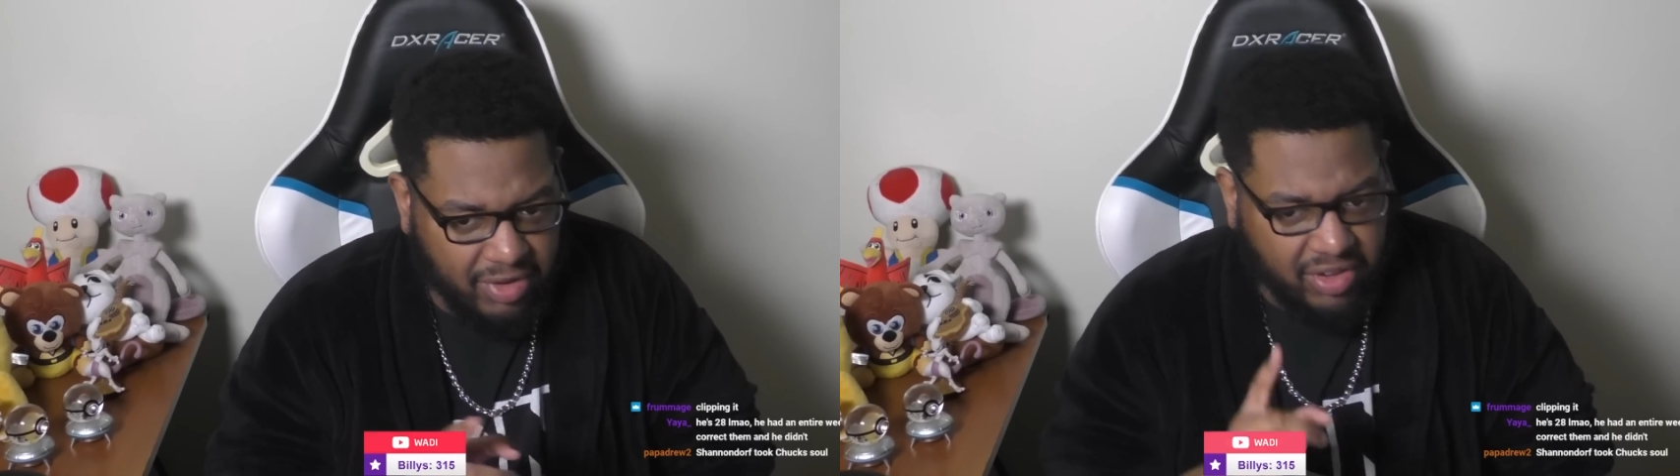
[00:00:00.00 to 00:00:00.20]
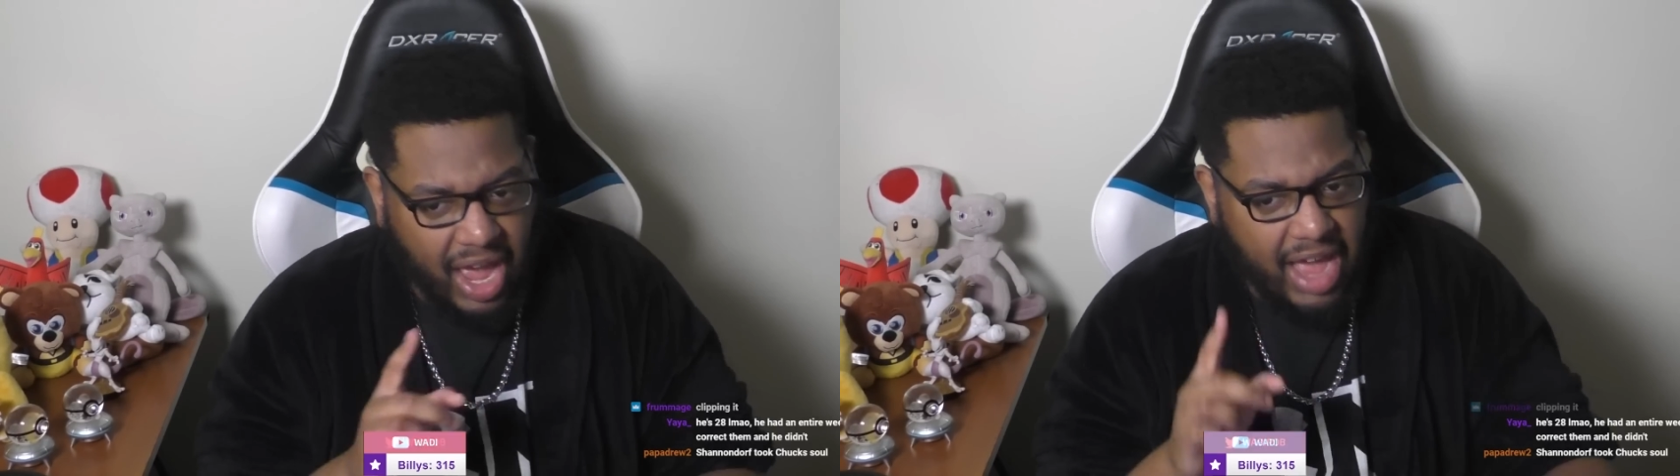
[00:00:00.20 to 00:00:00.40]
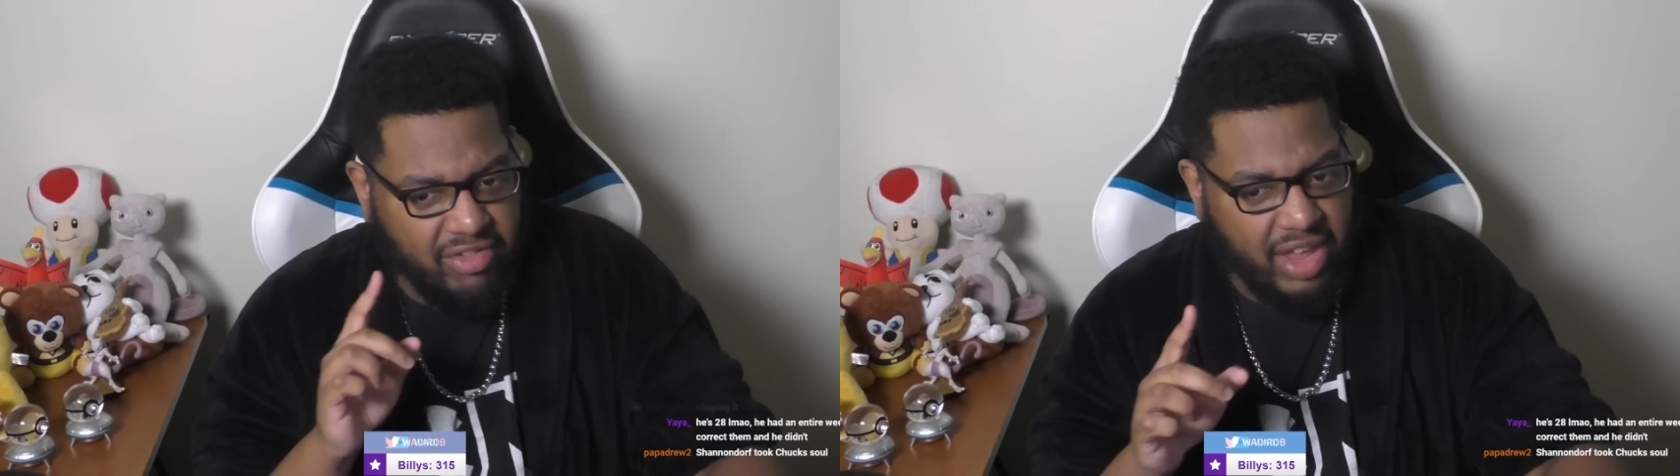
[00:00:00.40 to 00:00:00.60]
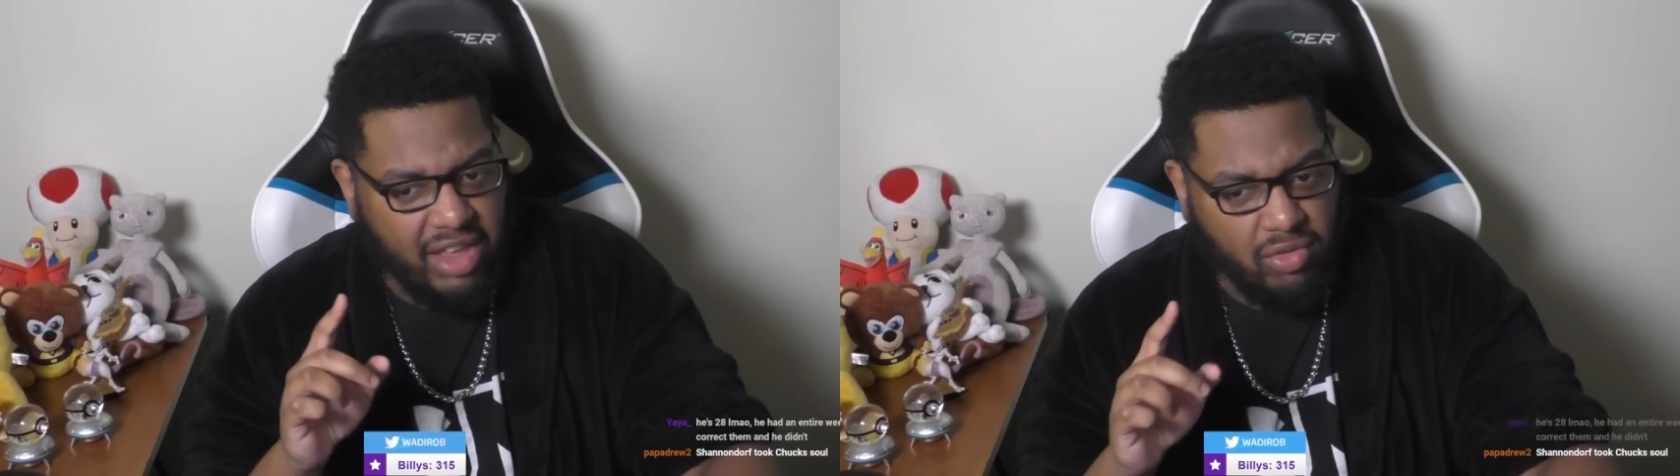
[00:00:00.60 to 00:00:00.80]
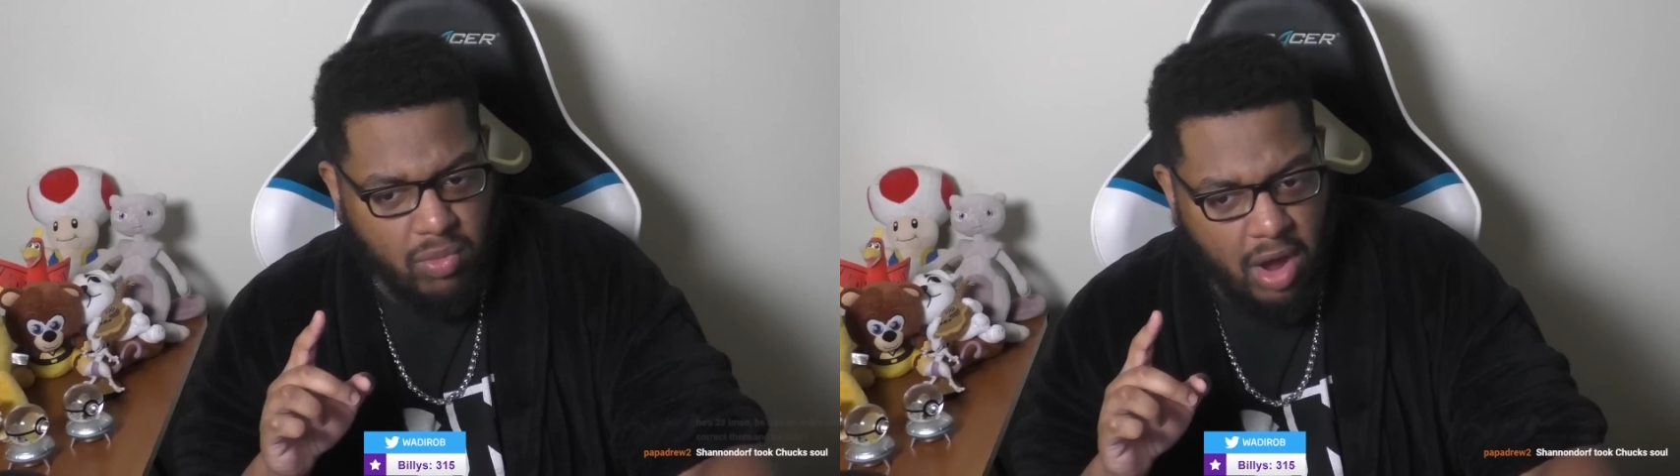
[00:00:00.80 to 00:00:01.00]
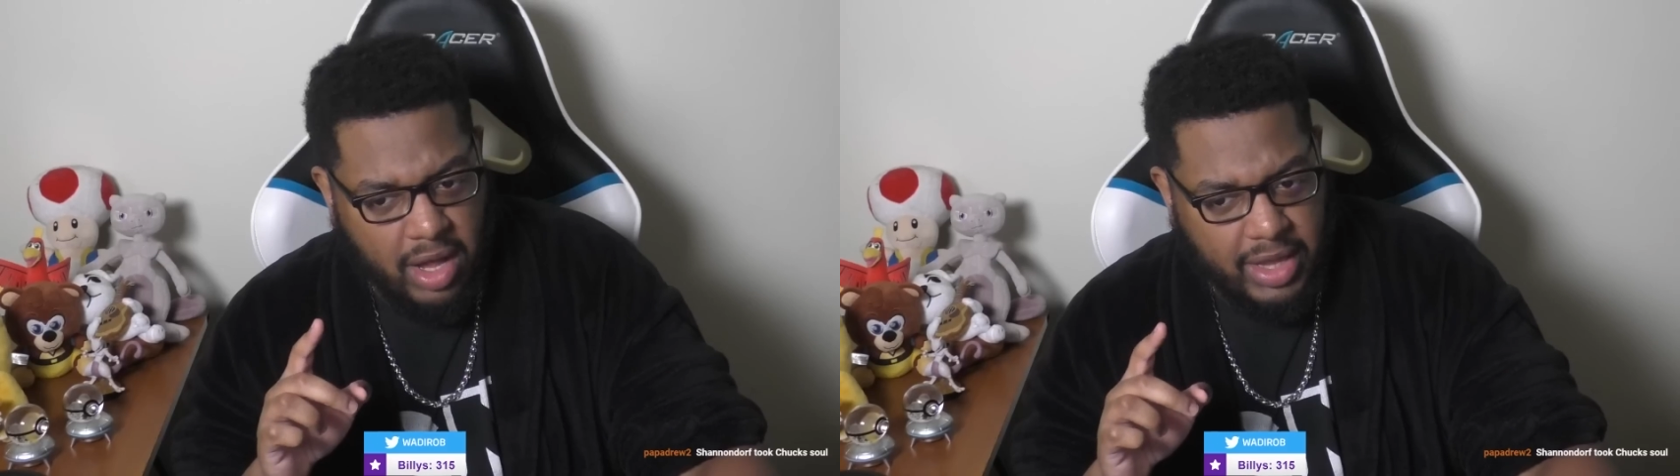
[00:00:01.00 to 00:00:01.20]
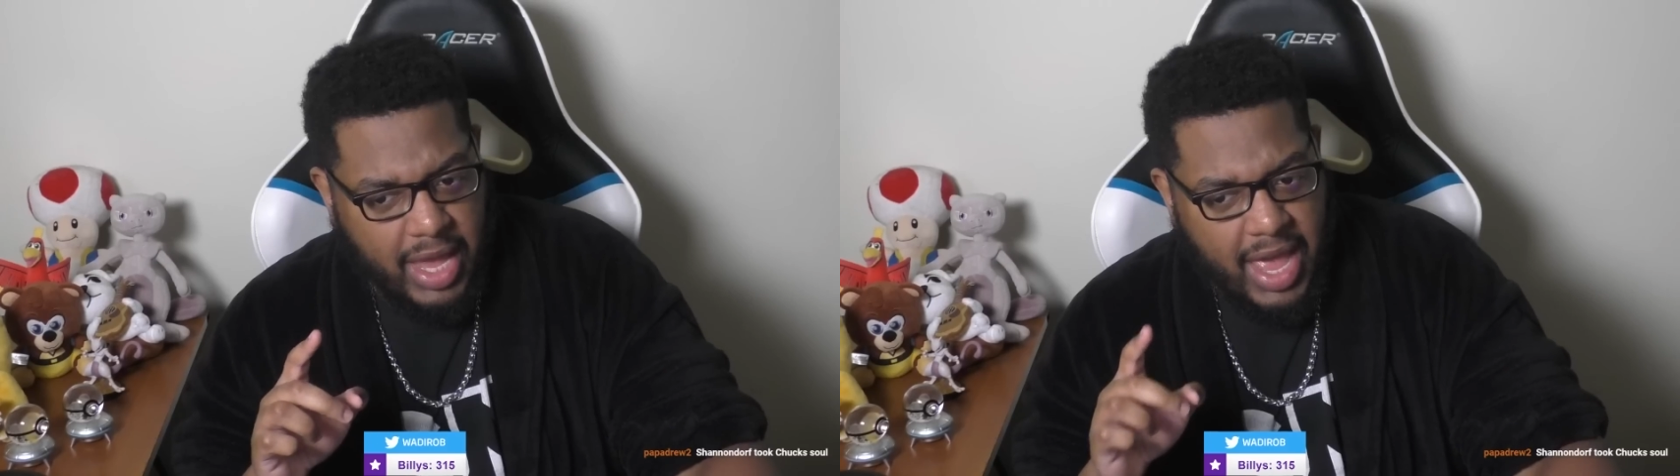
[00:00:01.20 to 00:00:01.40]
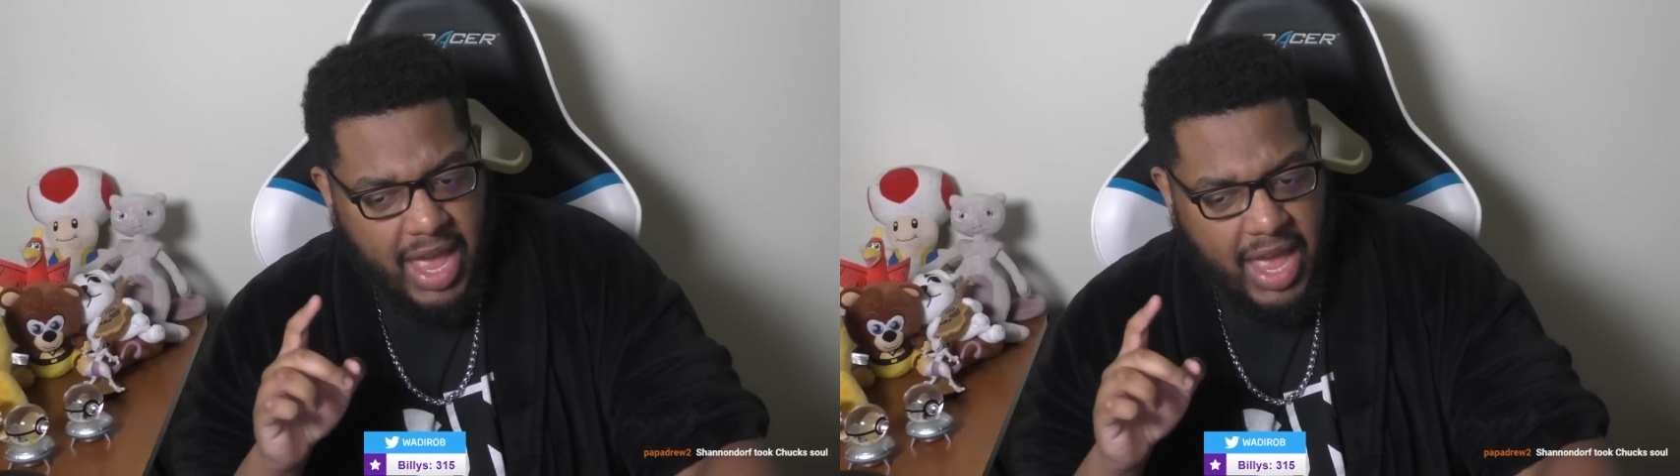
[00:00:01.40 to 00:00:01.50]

of Sky run,